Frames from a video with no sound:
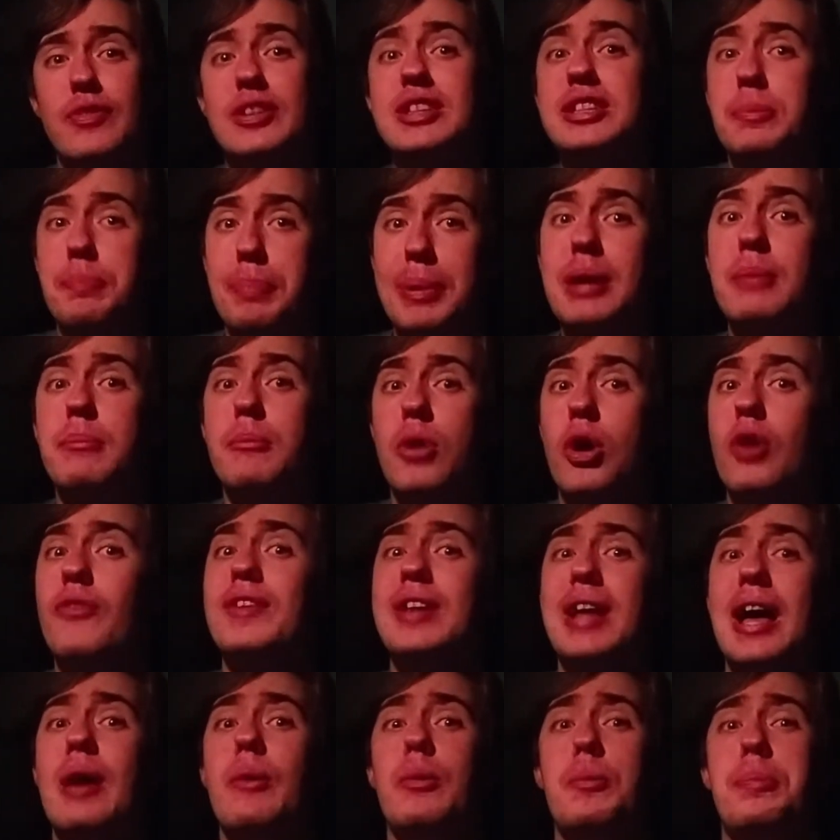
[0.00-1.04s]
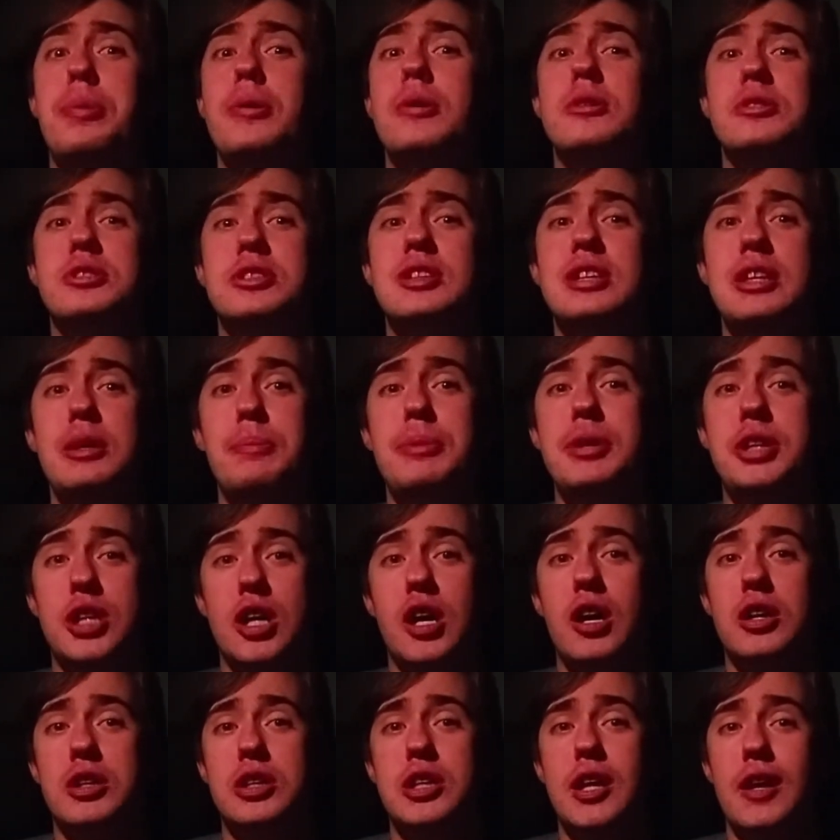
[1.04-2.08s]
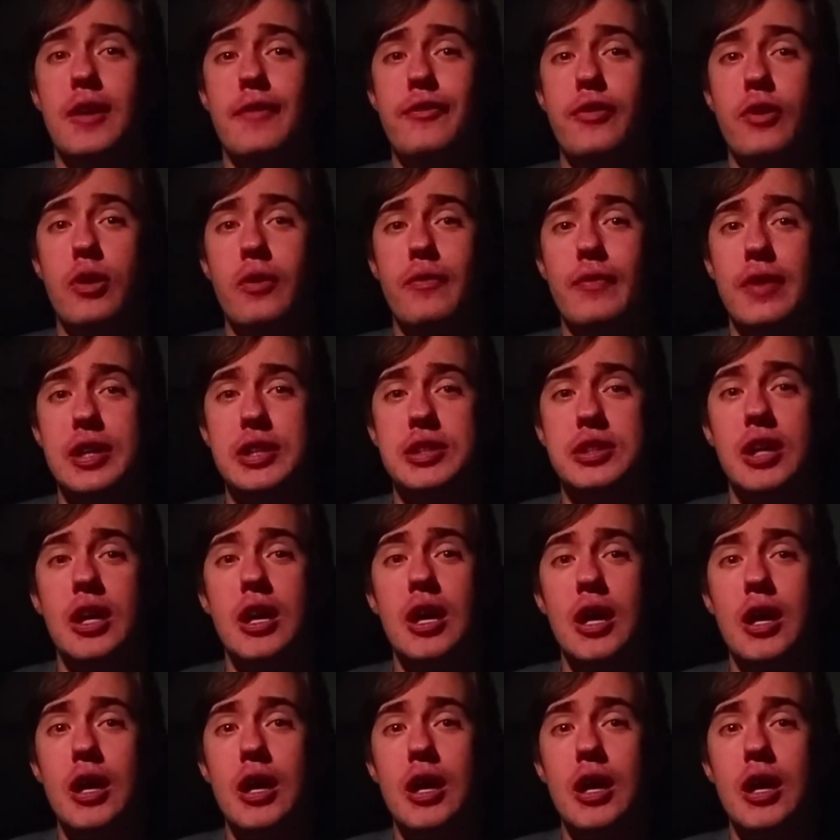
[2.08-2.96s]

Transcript: It's a bit more than I would personally be charging for this,